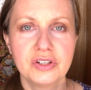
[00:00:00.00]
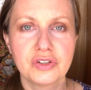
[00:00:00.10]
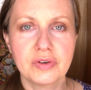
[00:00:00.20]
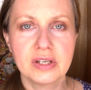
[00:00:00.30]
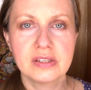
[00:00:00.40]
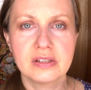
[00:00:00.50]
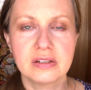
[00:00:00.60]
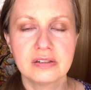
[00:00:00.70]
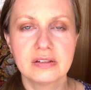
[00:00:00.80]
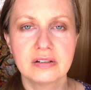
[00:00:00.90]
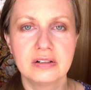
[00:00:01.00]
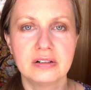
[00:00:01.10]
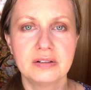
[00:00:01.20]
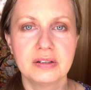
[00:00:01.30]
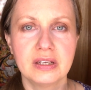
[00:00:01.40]
transit,
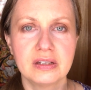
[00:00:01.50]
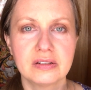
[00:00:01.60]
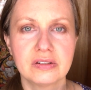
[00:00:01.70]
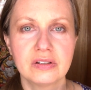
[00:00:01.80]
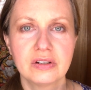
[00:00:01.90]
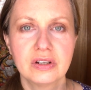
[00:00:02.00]
and